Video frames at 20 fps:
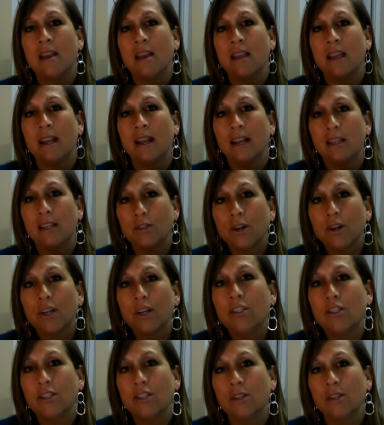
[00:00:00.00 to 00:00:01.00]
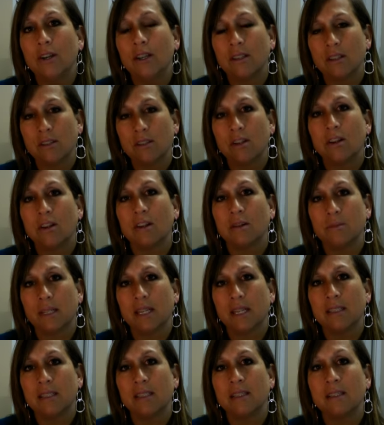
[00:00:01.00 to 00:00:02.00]
can I trust you in the
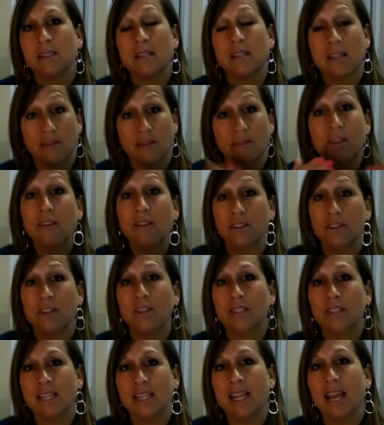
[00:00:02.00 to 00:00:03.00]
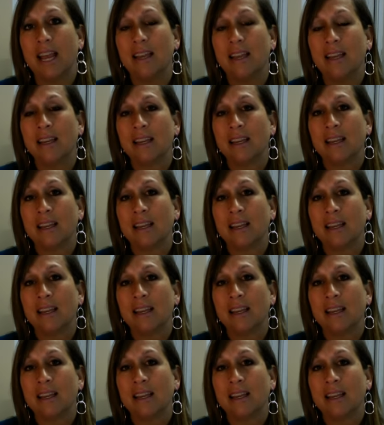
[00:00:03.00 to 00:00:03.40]
circumstances that I've given you today?